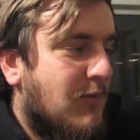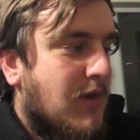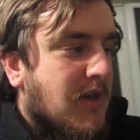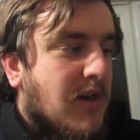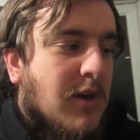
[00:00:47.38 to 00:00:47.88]
We're
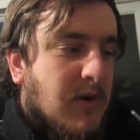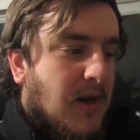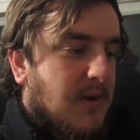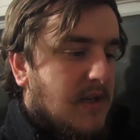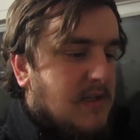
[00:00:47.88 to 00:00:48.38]
going to go
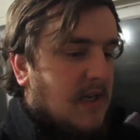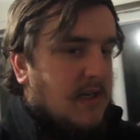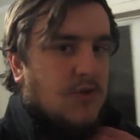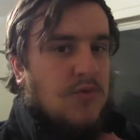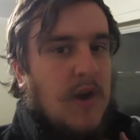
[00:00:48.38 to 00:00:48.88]
now in a
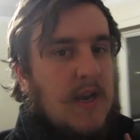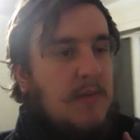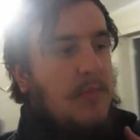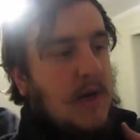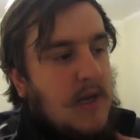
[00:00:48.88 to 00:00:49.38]
sec. It's
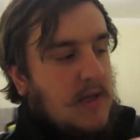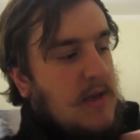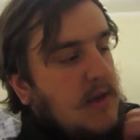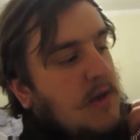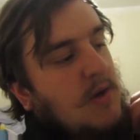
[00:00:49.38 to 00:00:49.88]
raining, but
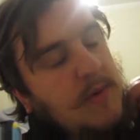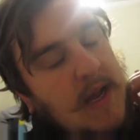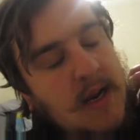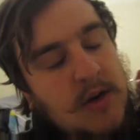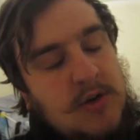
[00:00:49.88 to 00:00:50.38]
we
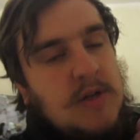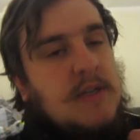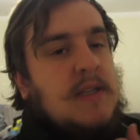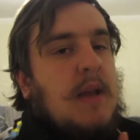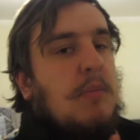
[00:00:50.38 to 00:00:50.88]
are going to try
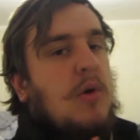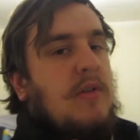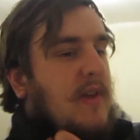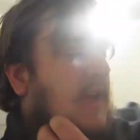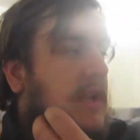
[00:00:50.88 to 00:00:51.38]
and stay
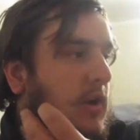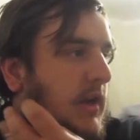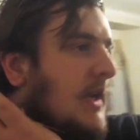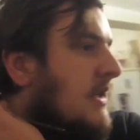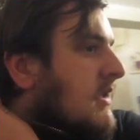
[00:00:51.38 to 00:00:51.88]
motivated on
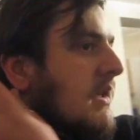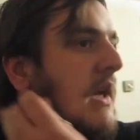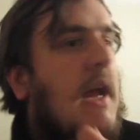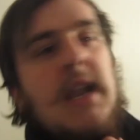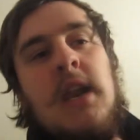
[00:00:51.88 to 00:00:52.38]
this.
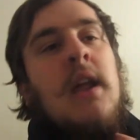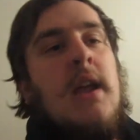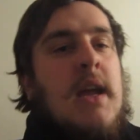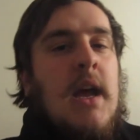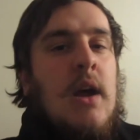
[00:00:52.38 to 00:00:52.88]
And
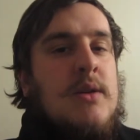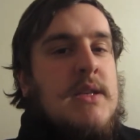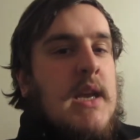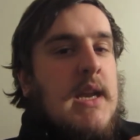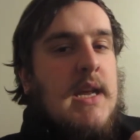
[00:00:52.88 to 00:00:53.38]
I was
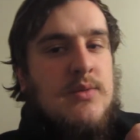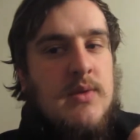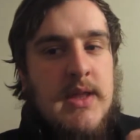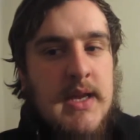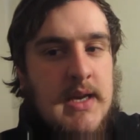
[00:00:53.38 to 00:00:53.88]
saying that's
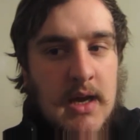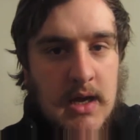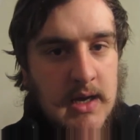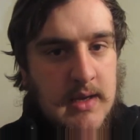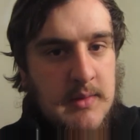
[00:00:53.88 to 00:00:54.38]
one thing that
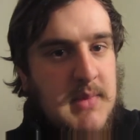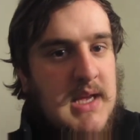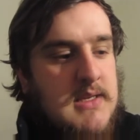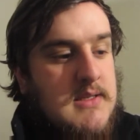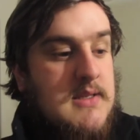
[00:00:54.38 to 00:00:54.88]
I
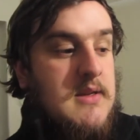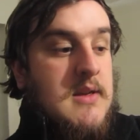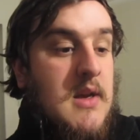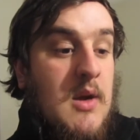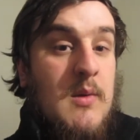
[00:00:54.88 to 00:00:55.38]
missed
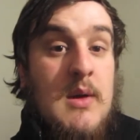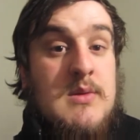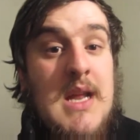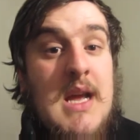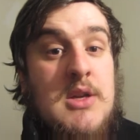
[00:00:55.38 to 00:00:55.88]
when I
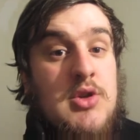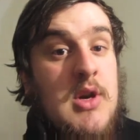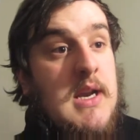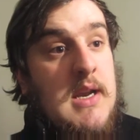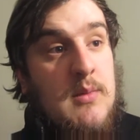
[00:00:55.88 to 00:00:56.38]
was last
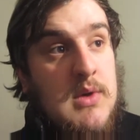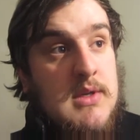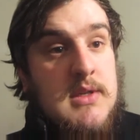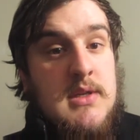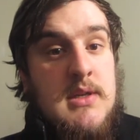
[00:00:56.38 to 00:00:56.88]
training,
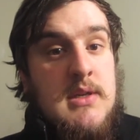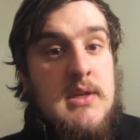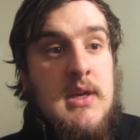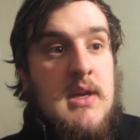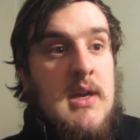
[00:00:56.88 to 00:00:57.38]
was
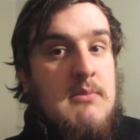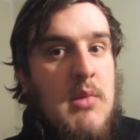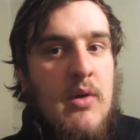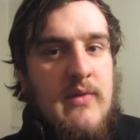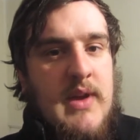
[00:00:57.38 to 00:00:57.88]

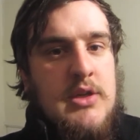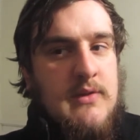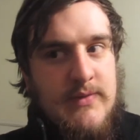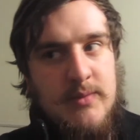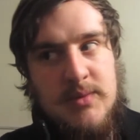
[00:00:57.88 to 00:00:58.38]

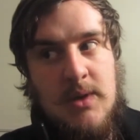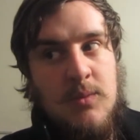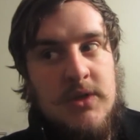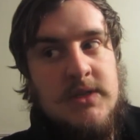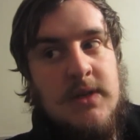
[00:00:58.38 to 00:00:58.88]
motivation from
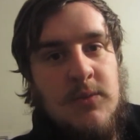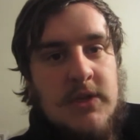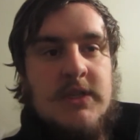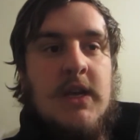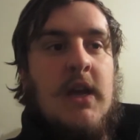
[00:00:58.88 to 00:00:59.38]
someone
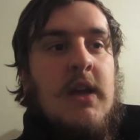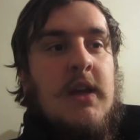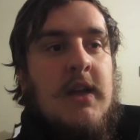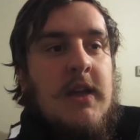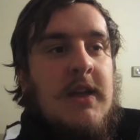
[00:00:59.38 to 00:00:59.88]
to
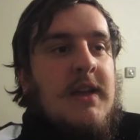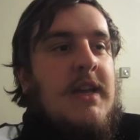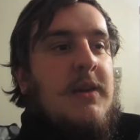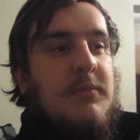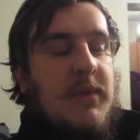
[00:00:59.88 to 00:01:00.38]

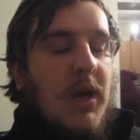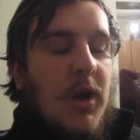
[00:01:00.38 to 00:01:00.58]
keep me